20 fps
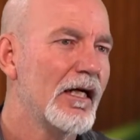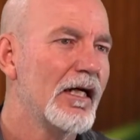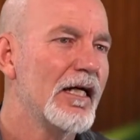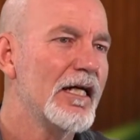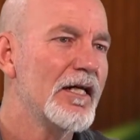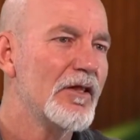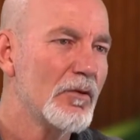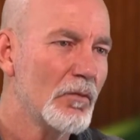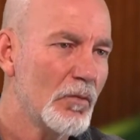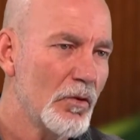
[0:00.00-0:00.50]

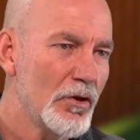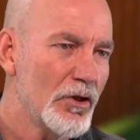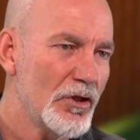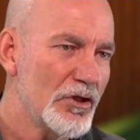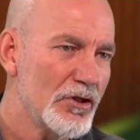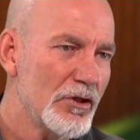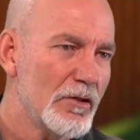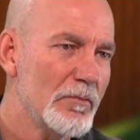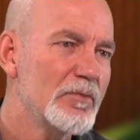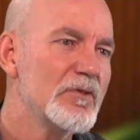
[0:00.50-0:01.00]
In the
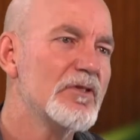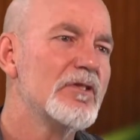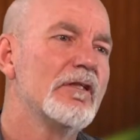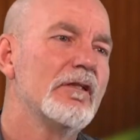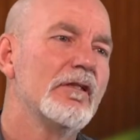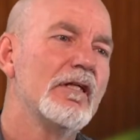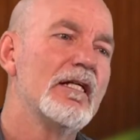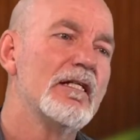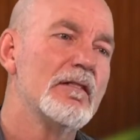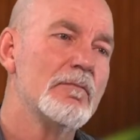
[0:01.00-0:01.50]
workshops,
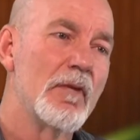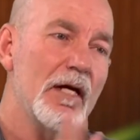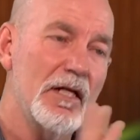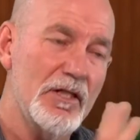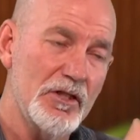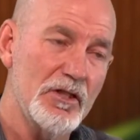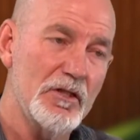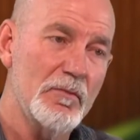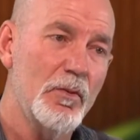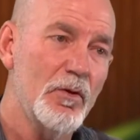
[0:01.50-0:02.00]
as
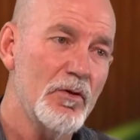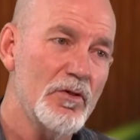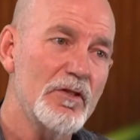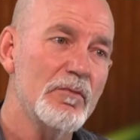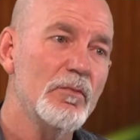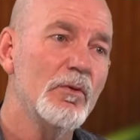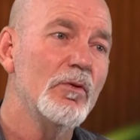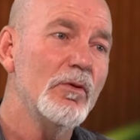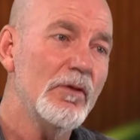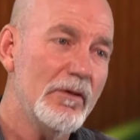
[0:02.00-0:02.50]
much as
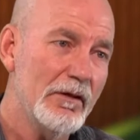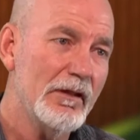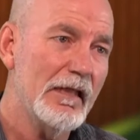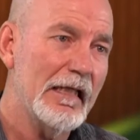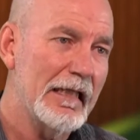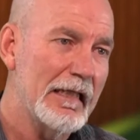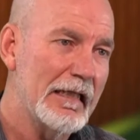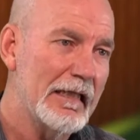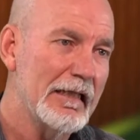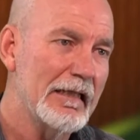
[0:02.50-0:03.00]
possible,
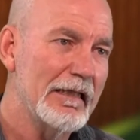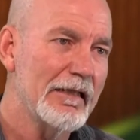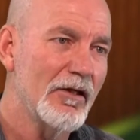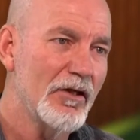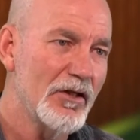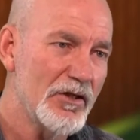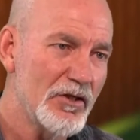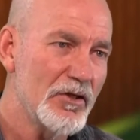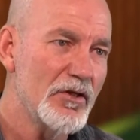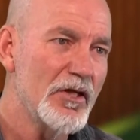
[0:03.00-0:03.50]

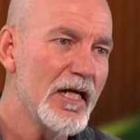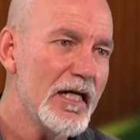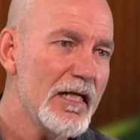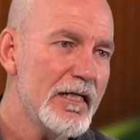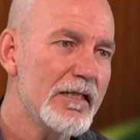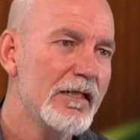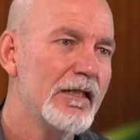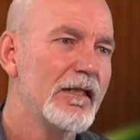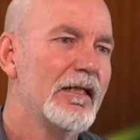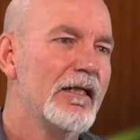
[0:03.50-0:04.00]
I do that.